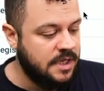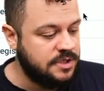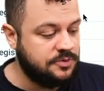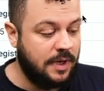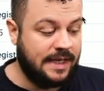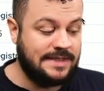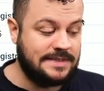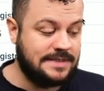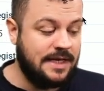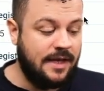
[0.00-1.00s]
So I can
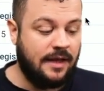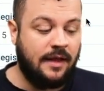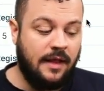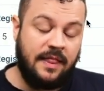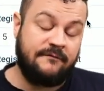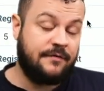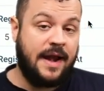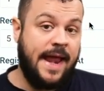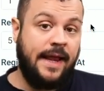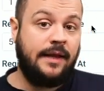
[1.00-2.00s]
say that for
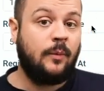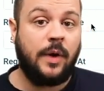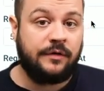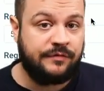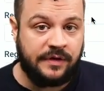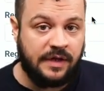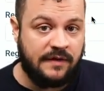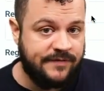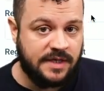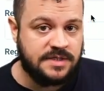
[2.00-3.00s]
any one of the
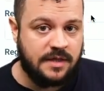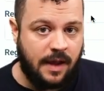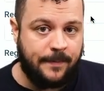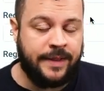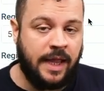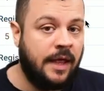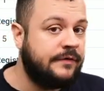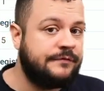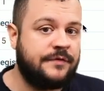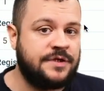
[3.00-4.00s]
events that I plan for this